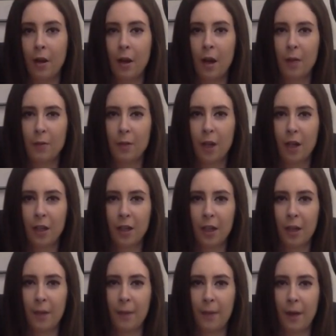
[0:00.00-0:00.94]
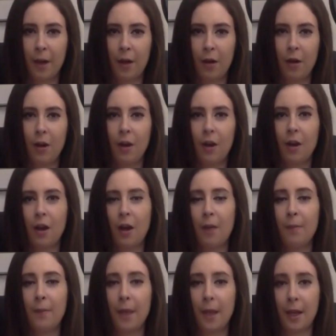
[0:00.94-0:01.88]
I'm talking about
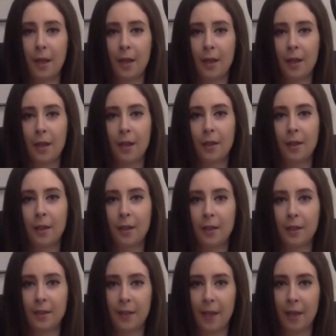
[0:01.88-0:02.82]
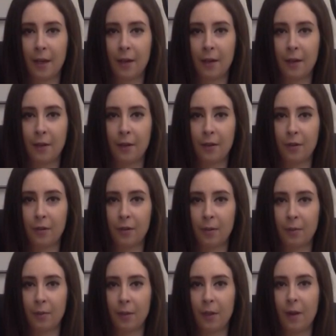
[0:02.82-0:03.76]
a man that decided to do
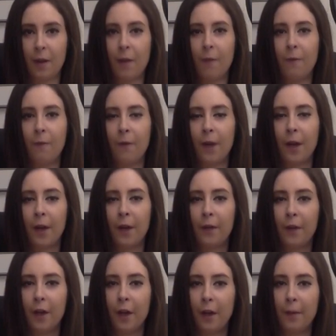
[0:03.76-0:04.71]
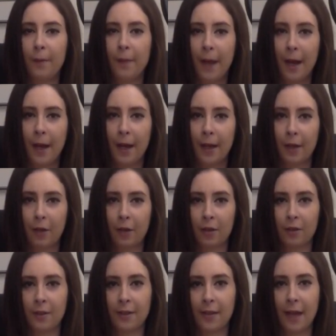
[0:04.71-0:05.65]
something very, very bad
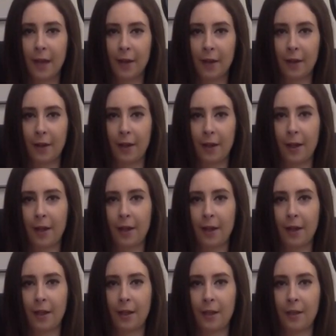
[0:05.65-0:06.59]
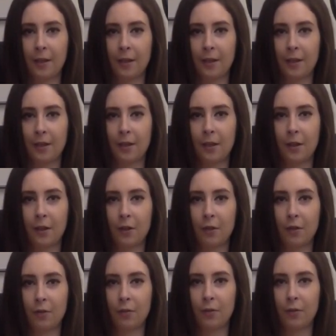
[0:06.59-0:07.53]
on Saturday. And, you
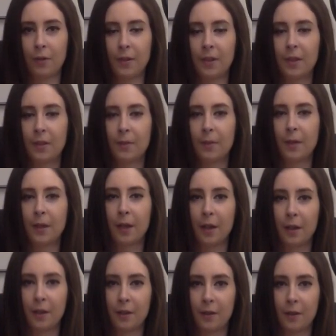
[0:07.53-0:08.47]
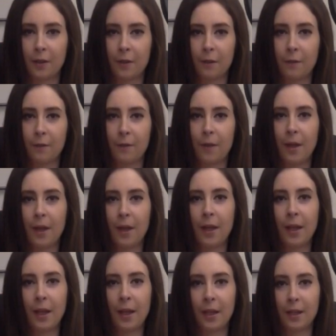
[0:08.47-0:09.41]
know, this is because of
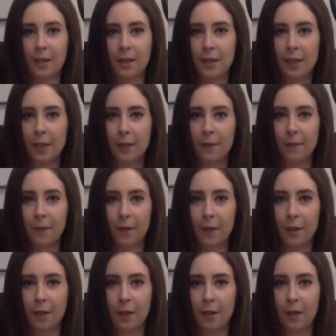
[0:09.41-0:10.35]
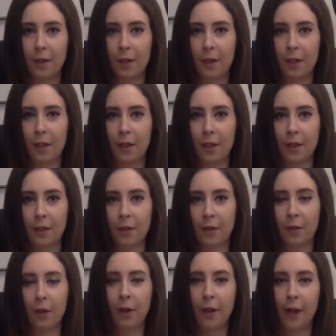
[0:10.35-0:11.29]
Antifa
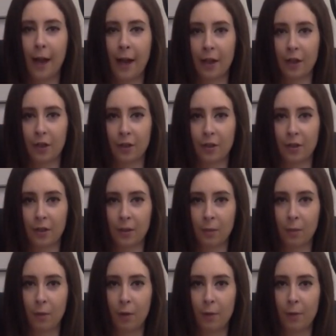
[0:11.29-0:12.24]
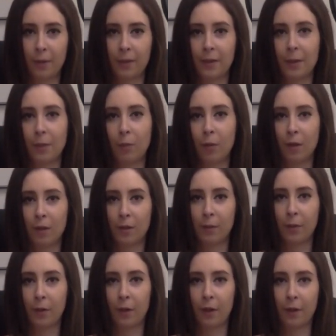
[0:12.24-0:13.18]
and their actions as well, because he was
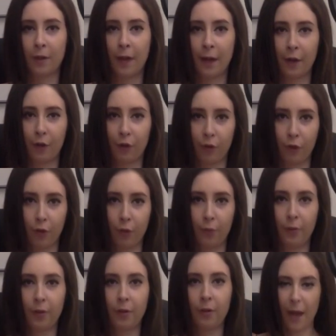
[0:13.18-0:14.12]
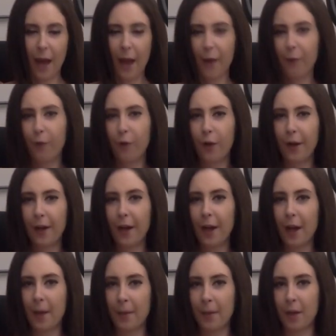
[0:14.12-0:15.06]
part of that group. At 4
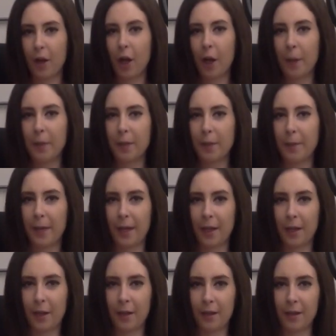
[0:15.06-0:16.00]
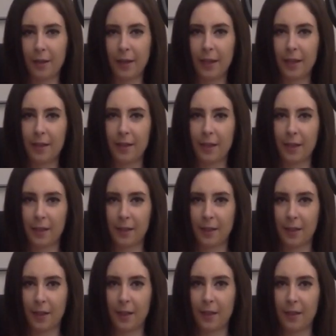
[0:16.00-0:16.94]
a.m., an armed man in his late
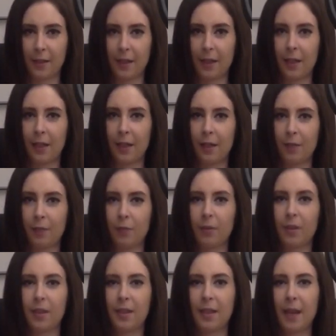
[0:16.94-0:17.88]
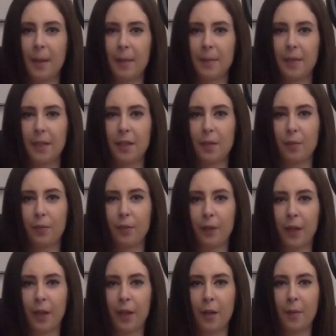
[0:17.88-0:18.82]
60s, he was attempting to
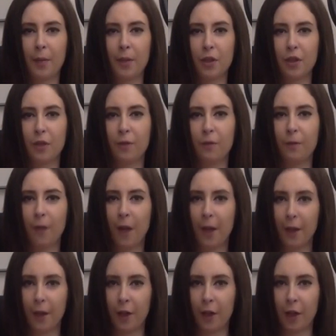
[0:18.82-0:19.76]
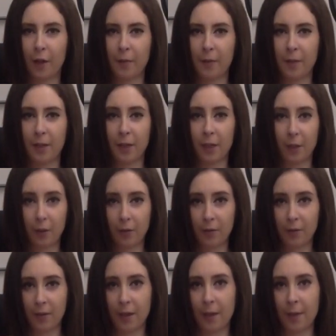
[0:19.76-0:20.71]
bring a bunch of firearms and
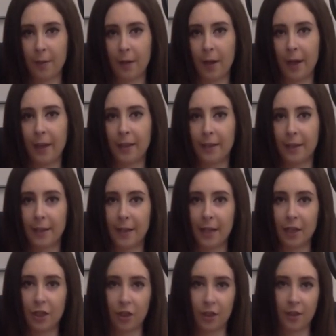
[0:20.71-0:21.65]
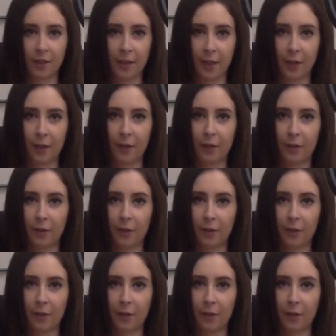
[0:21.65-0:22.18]
use them at an ICE detention center.